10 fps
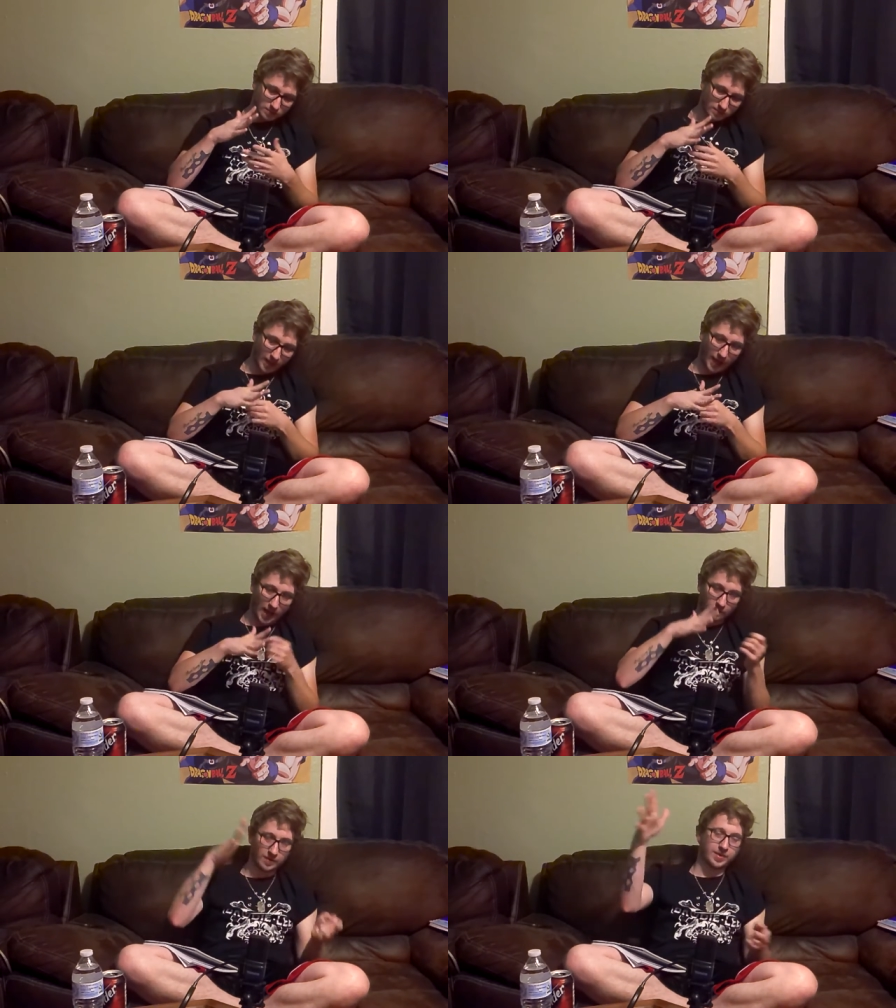like,
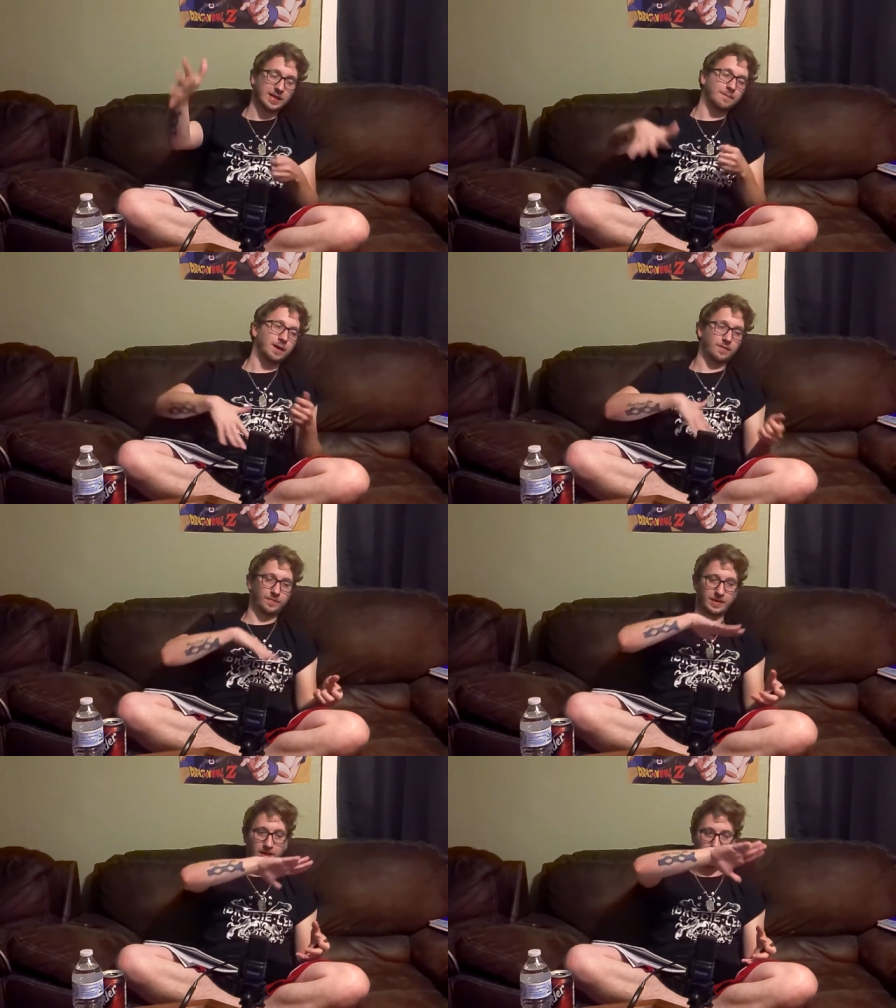everything about
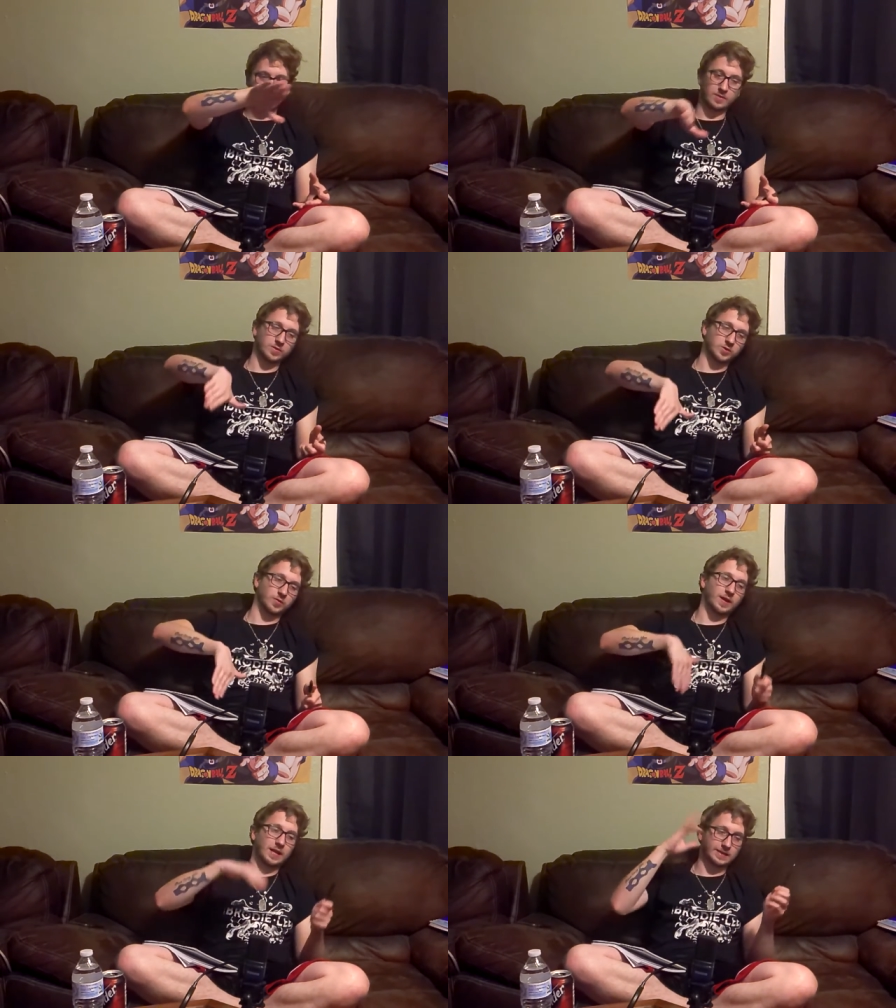the ending was
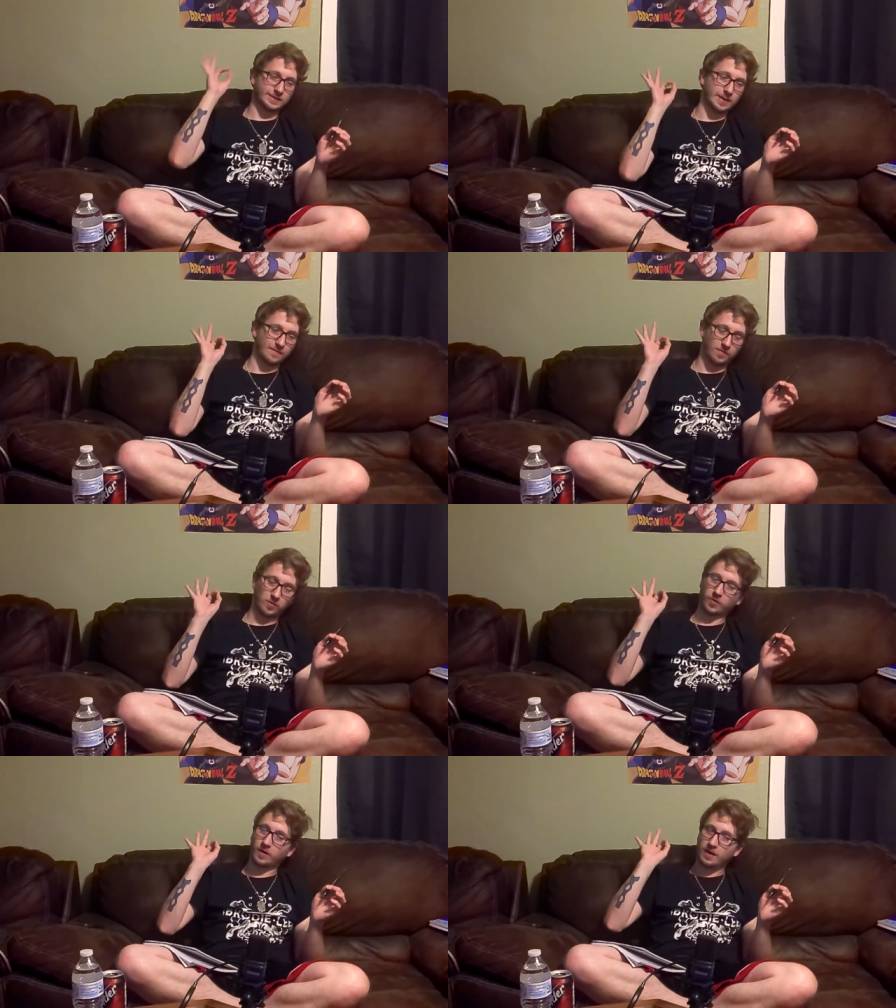great except
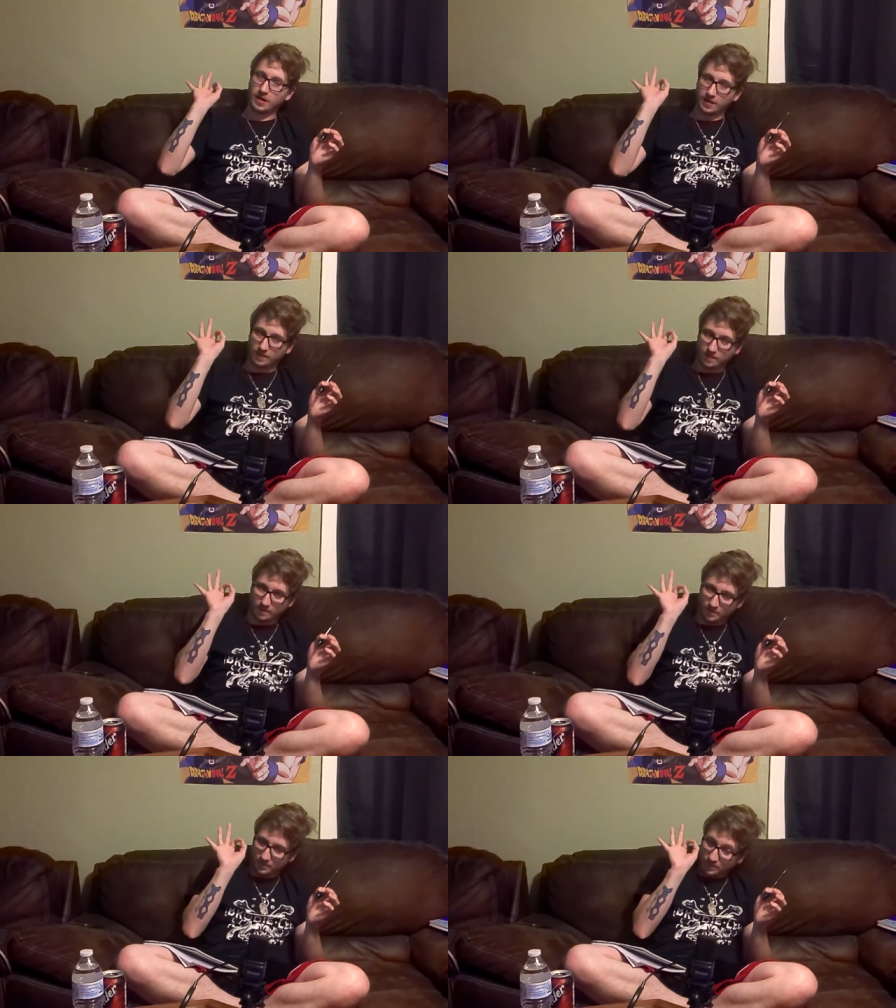for
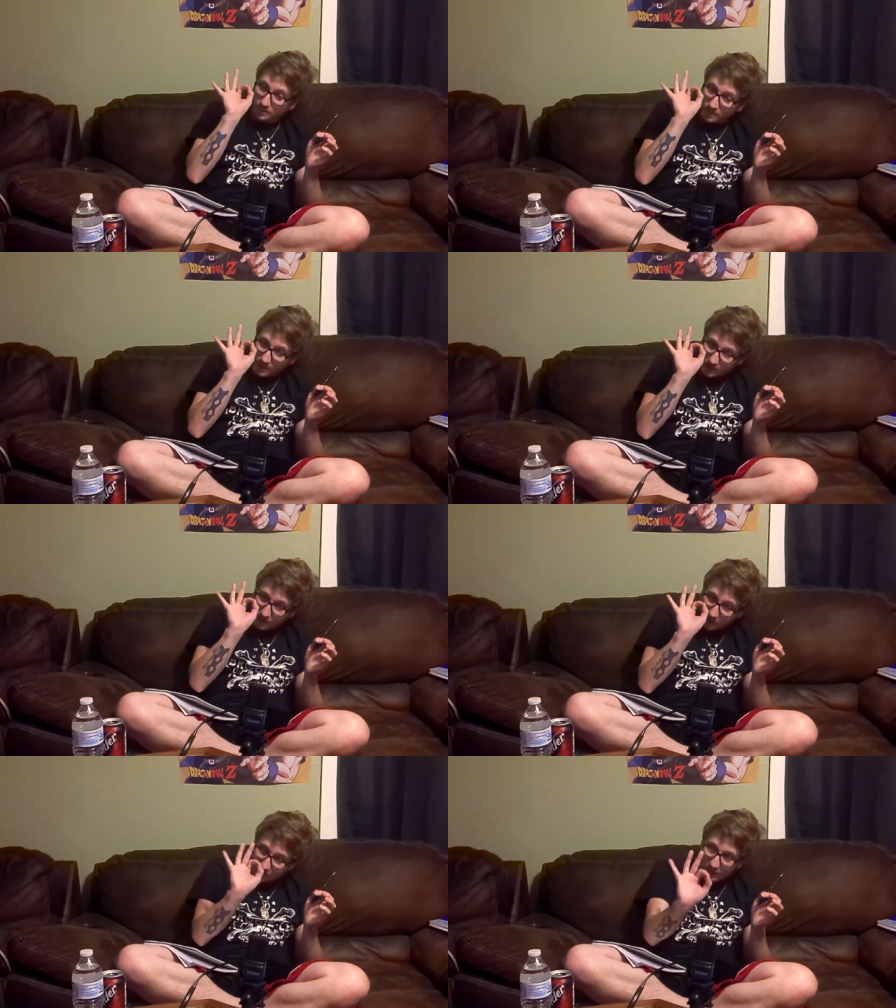
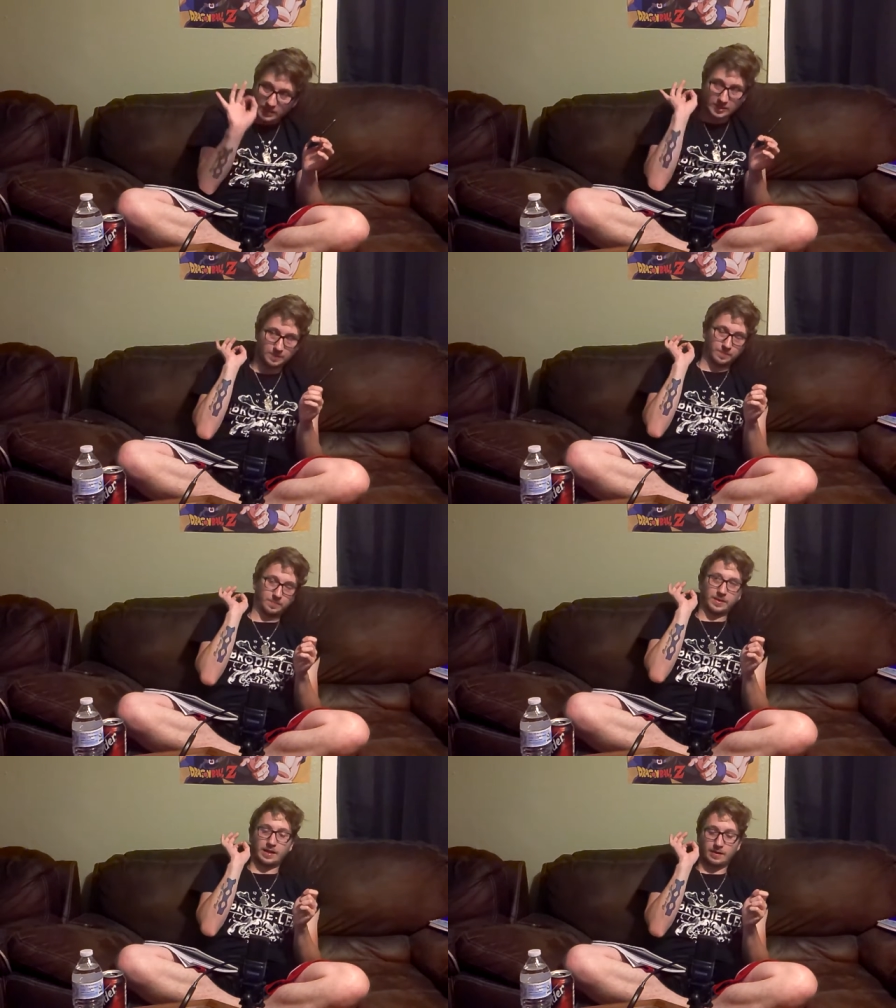the villain's,
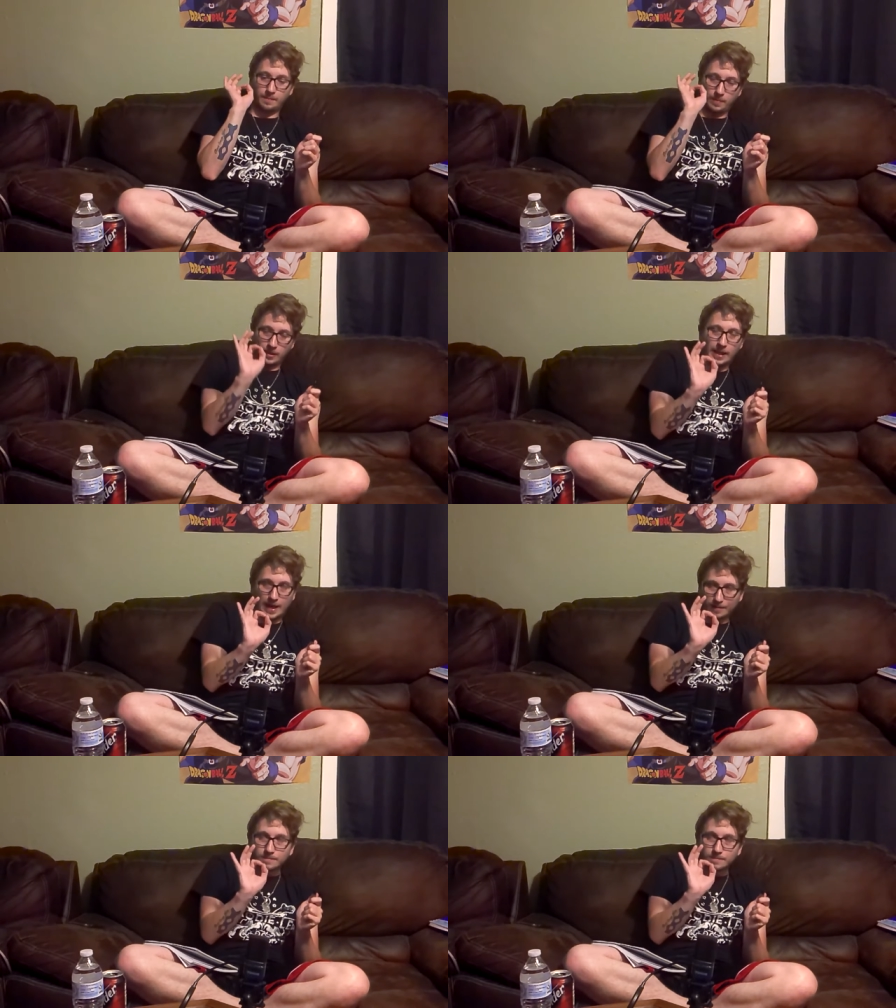like, plan.